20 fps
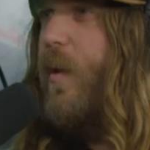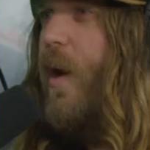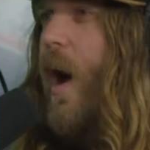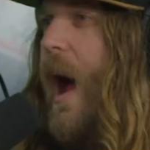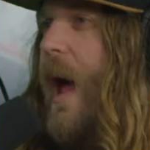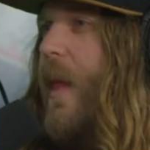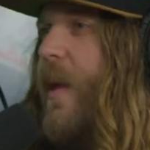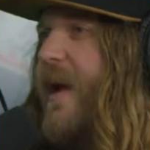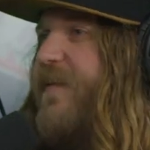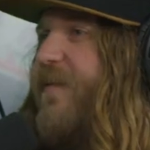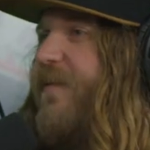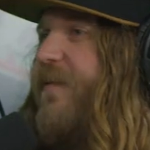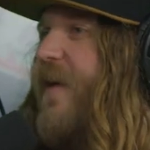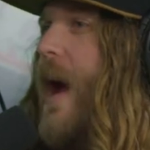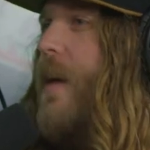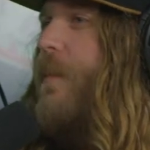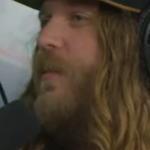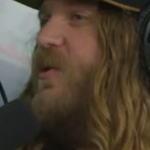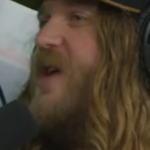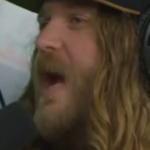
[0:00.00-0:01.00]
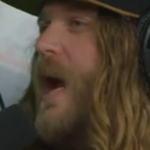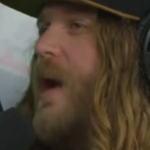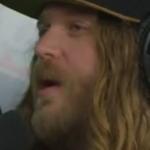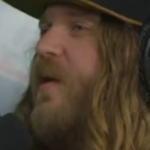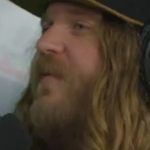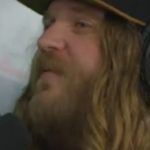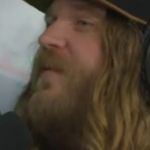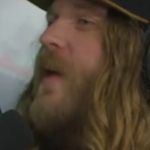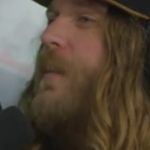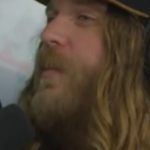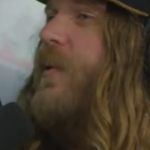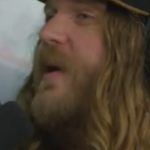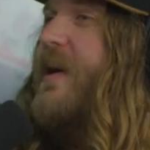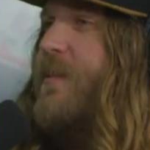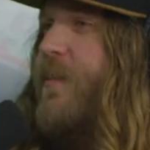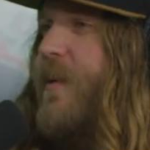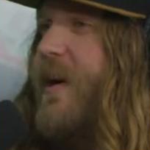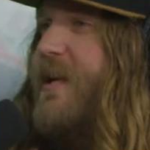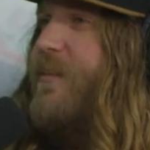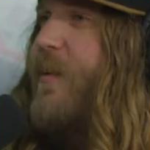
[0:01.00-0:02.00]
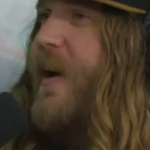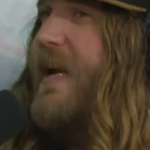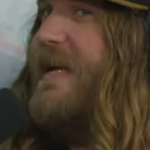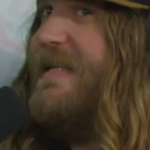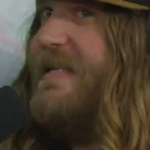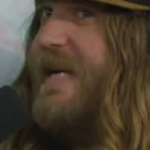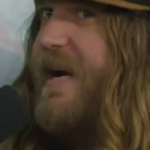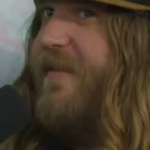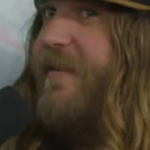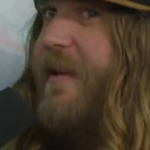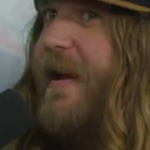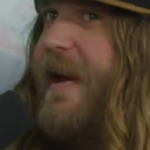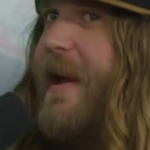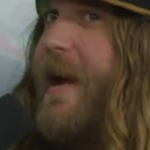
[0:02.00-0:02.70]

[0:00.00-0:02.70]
no, like Feb- January, February 2020 definitely